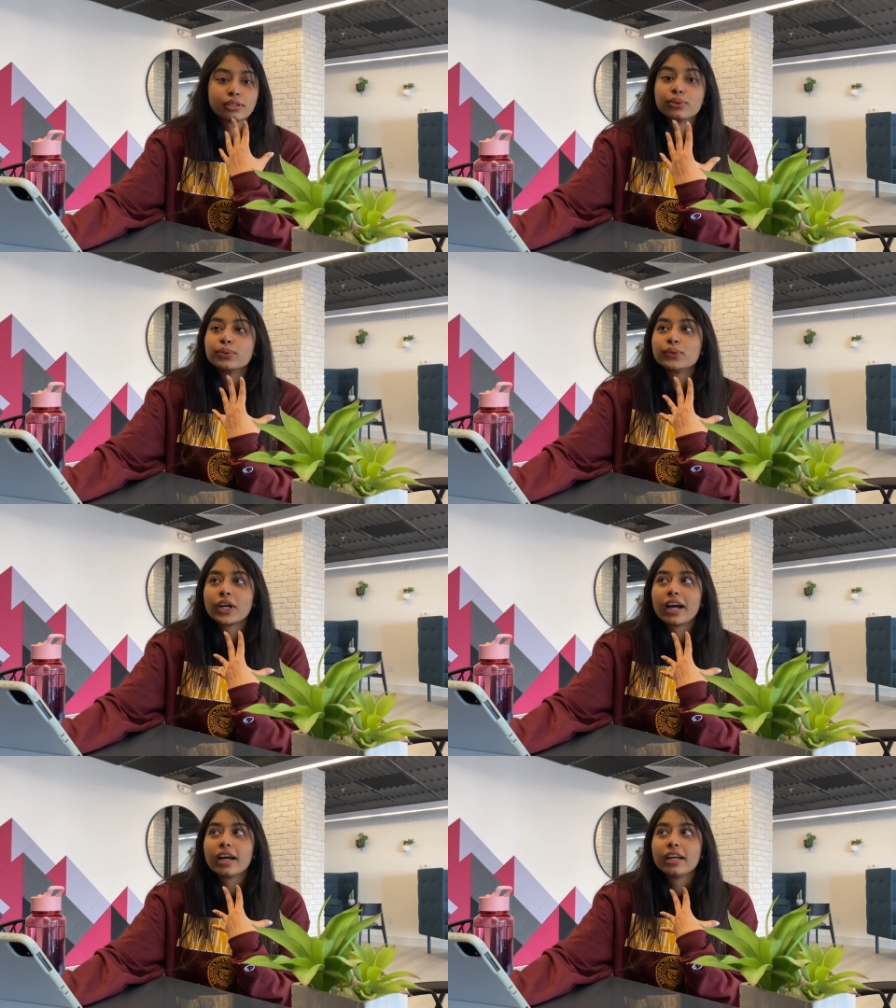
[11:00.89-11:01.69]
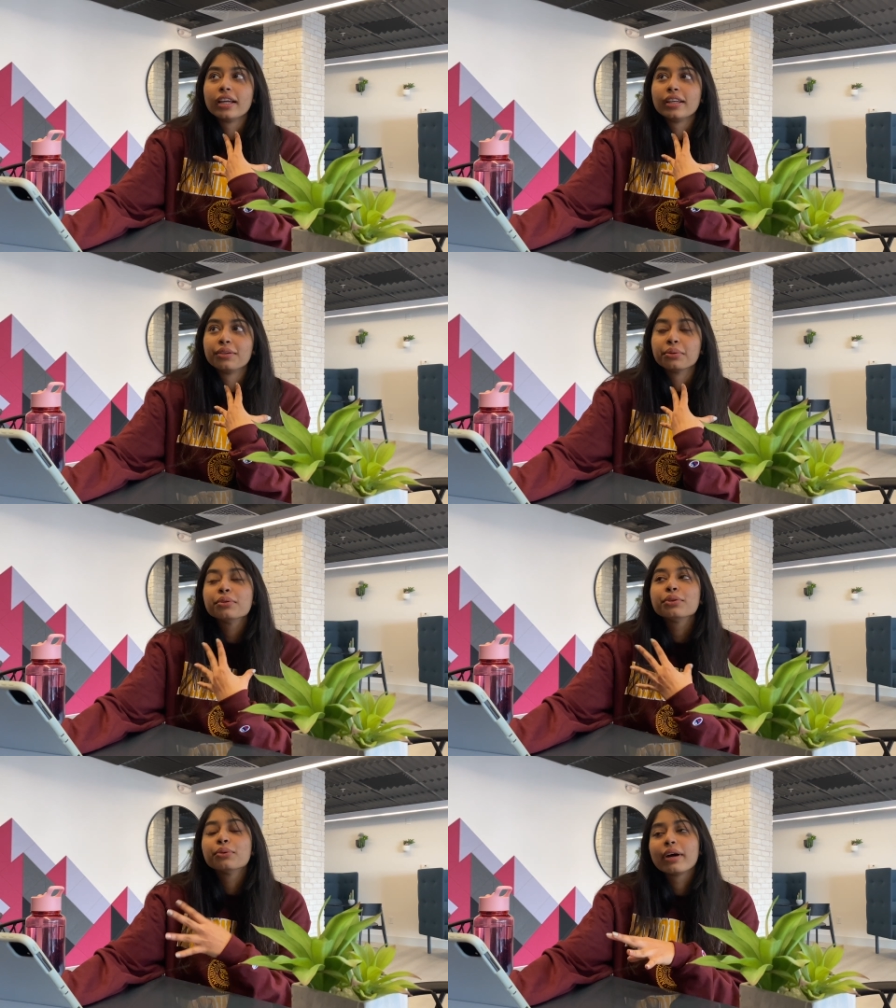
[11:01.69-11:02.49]
No, I
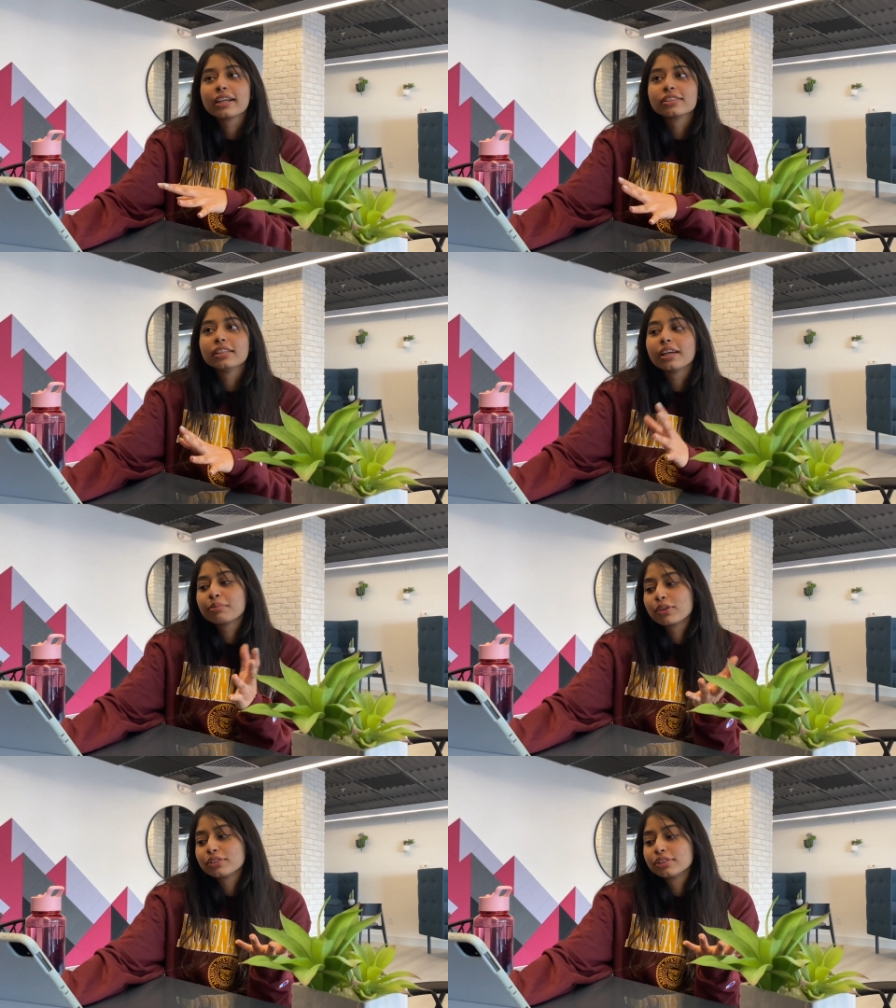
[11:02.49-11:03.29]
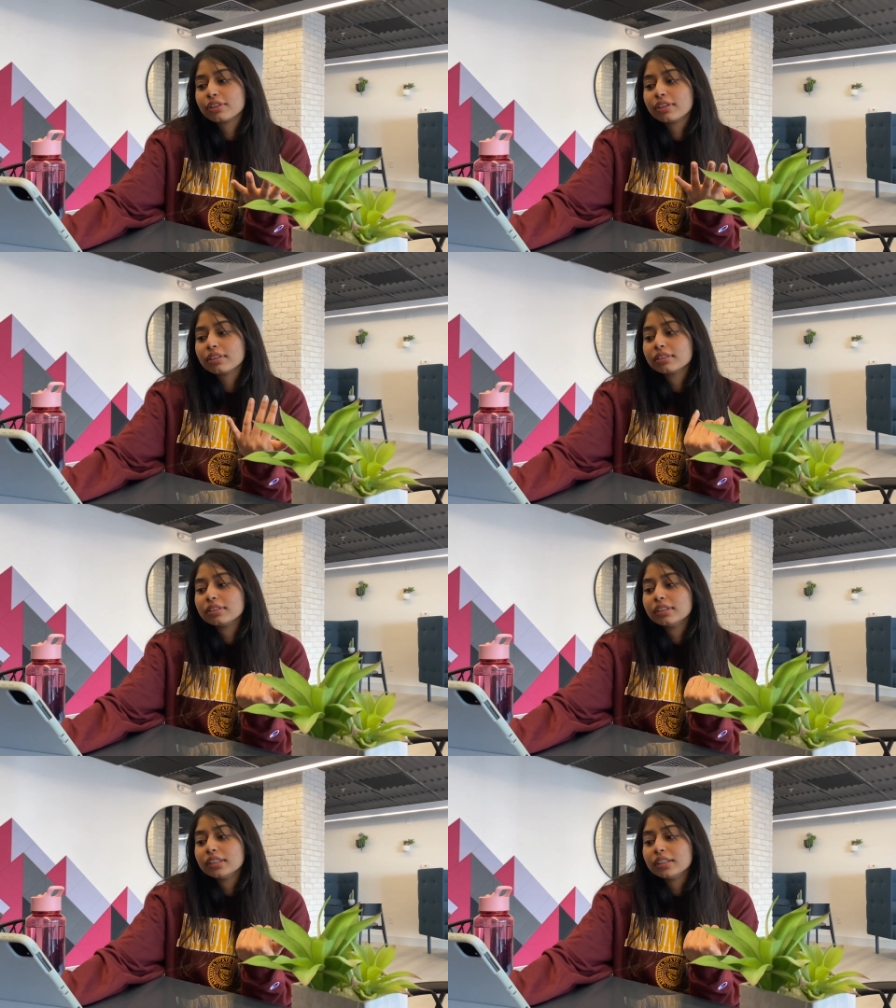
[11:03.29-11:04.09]
don't know actually, I'm not sure.
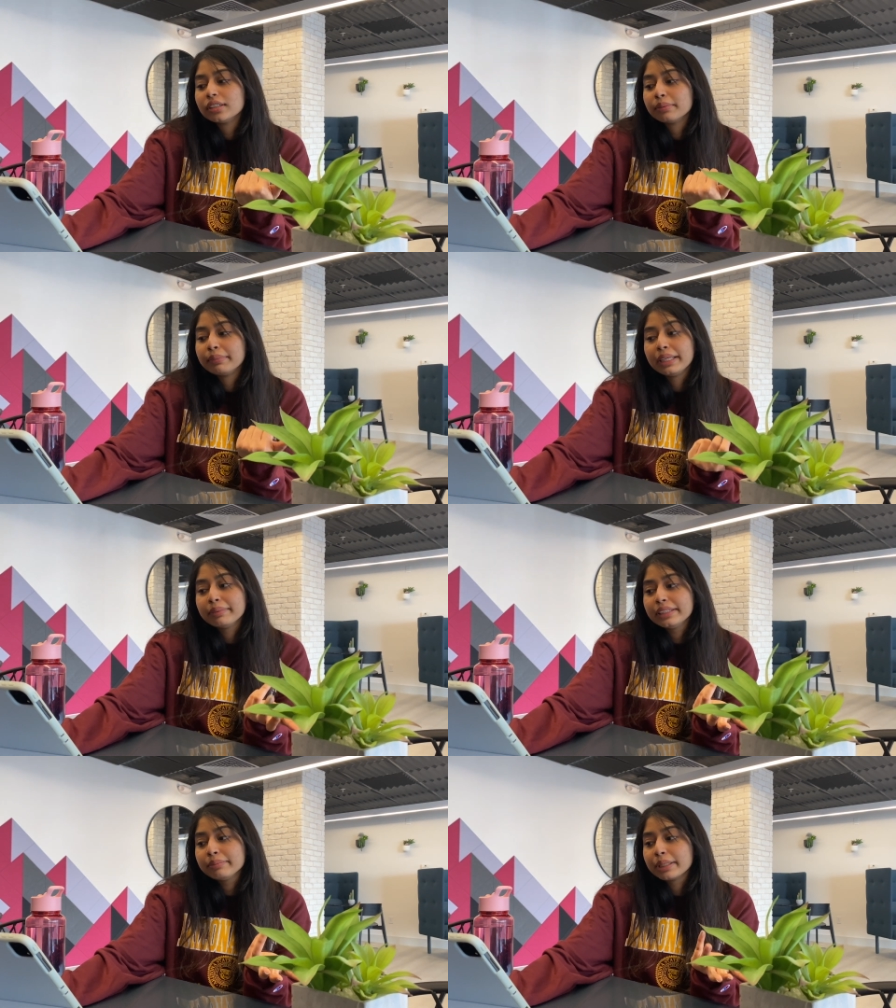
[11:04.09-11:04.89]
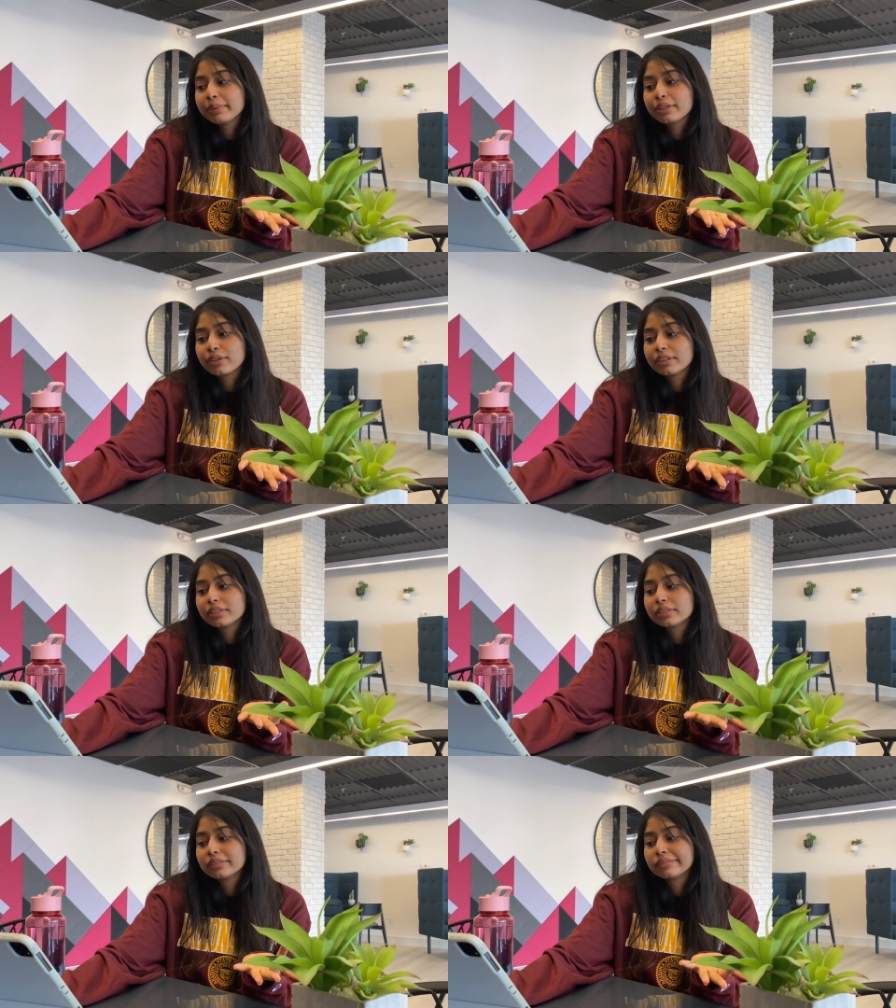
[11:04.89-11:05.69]
Maybe, maybe not,
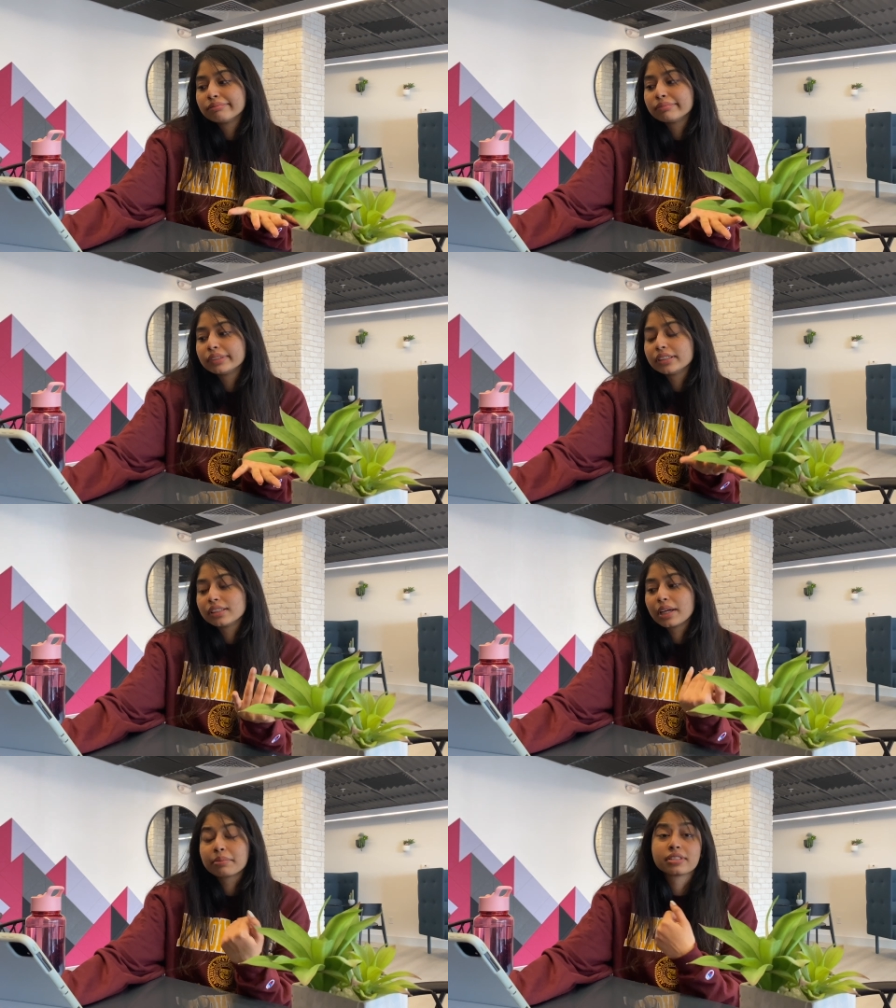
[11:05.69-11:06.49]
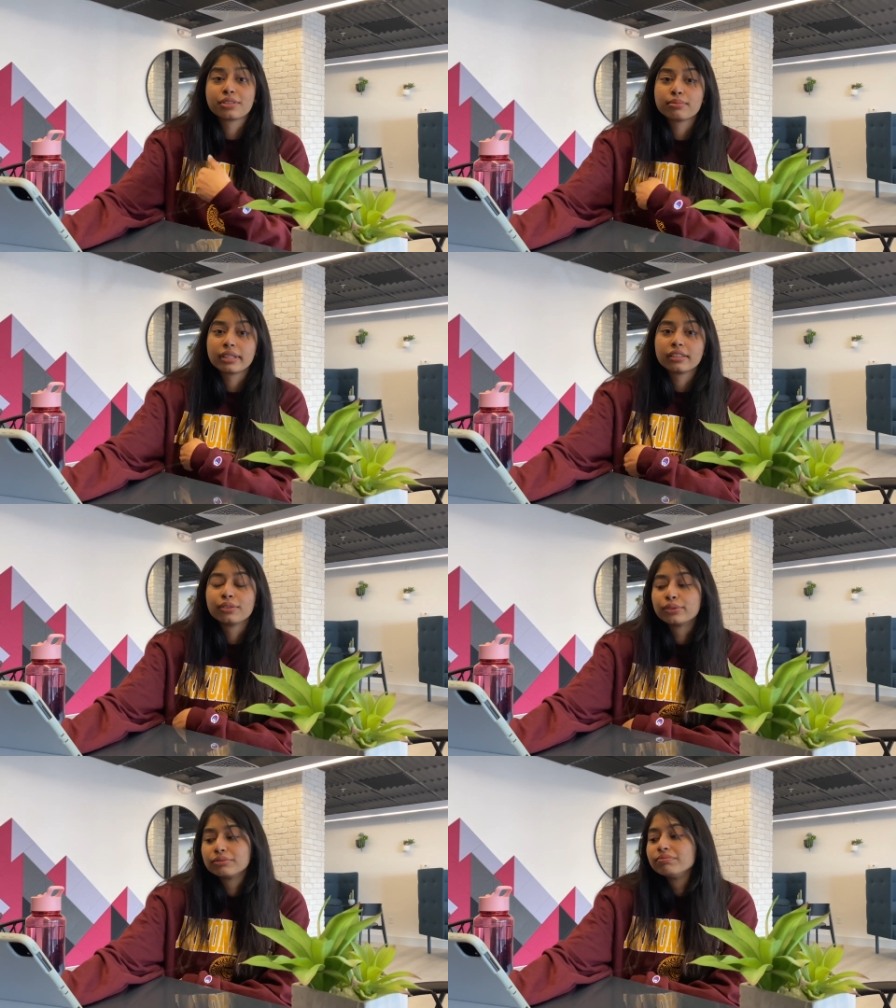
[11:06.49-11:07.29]
but I'm assuming
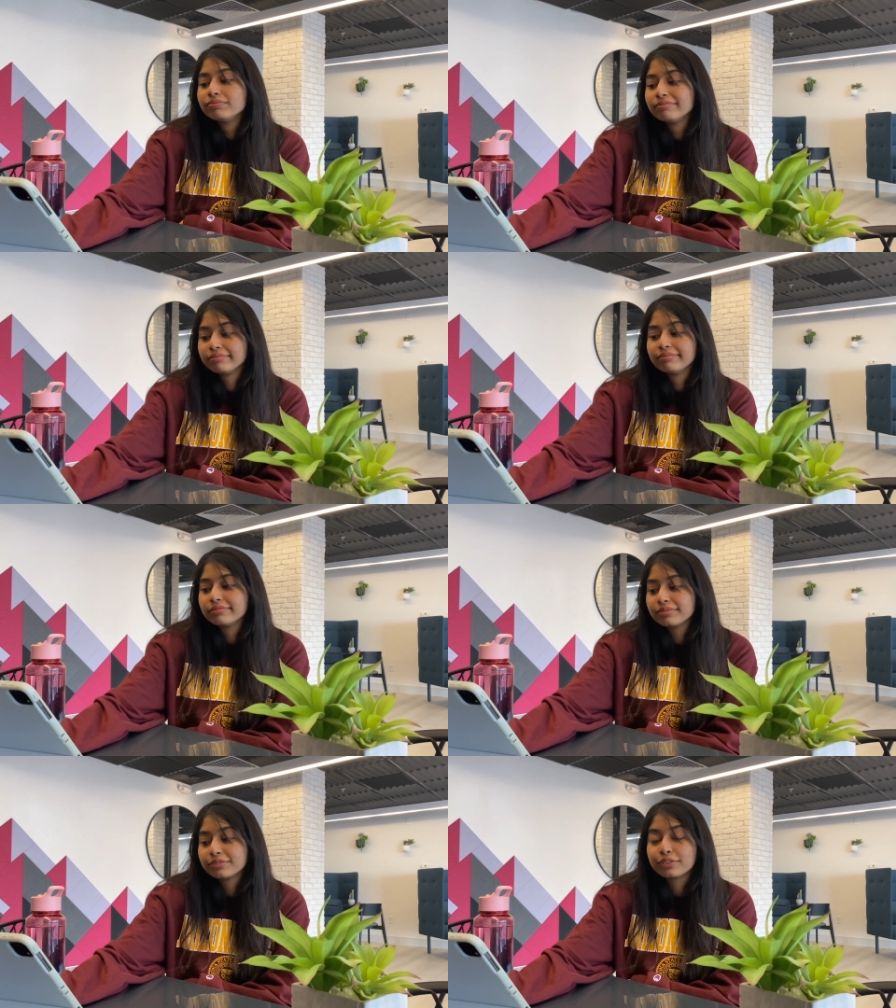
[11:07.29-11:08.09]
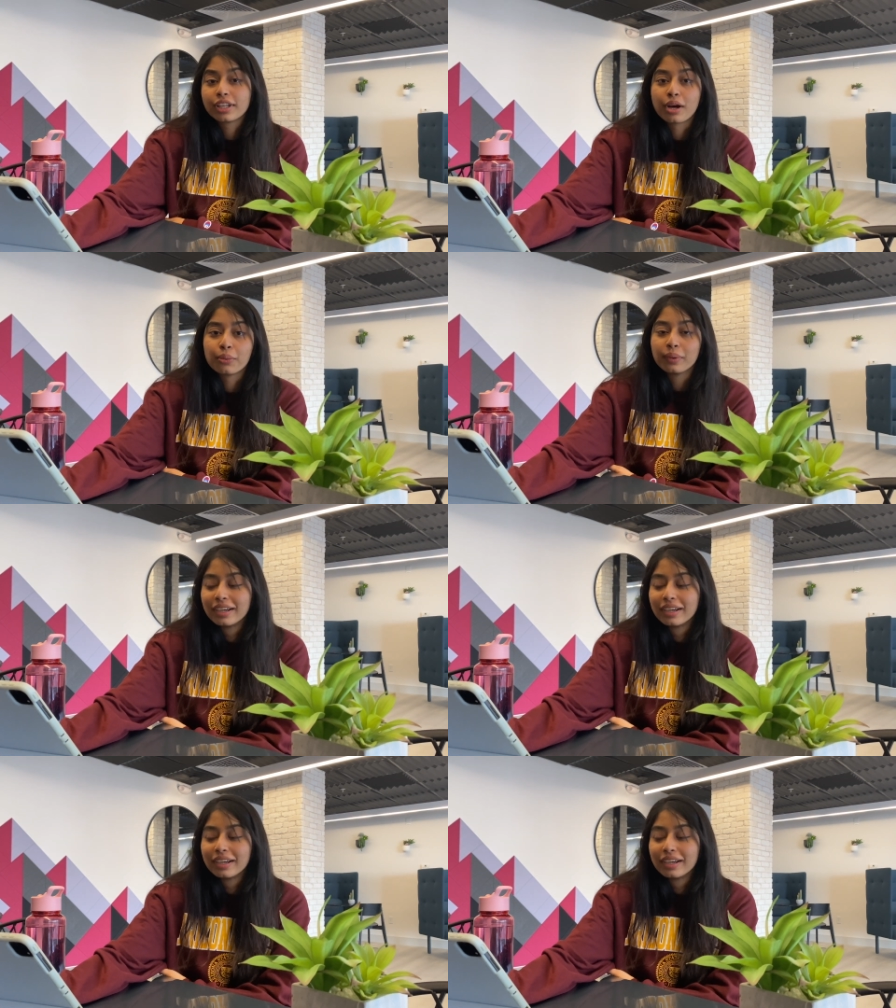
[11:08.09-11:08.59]
no for now.